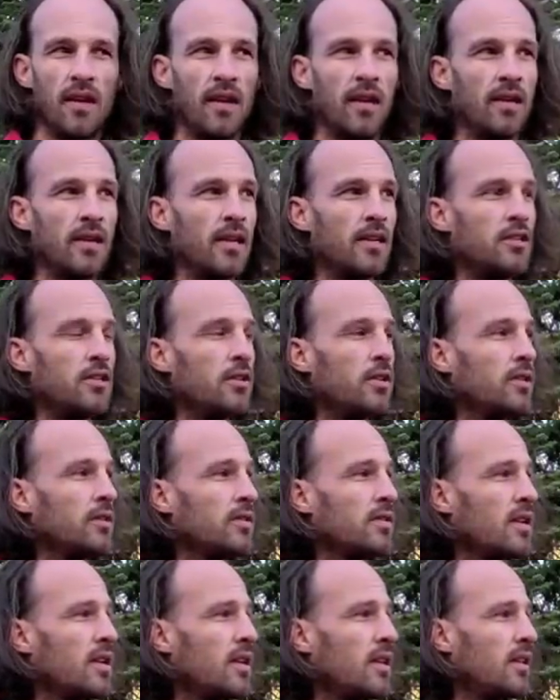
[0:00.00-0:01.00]
And as you can
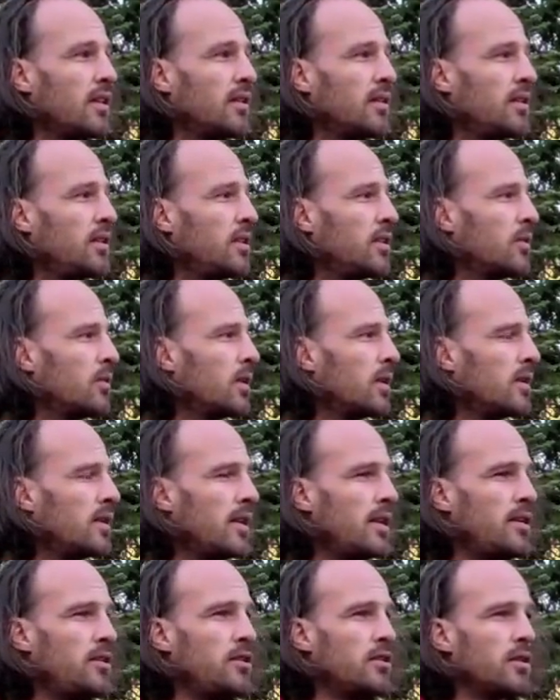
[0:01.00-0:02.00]
tell, here in
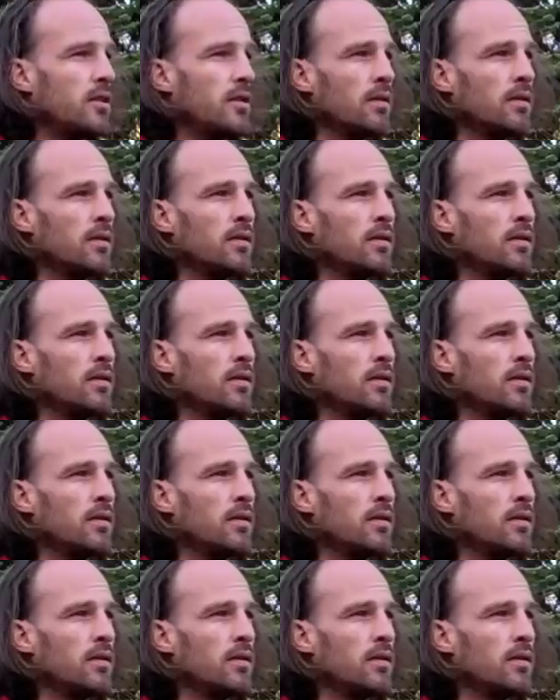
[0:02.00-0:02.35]
nature,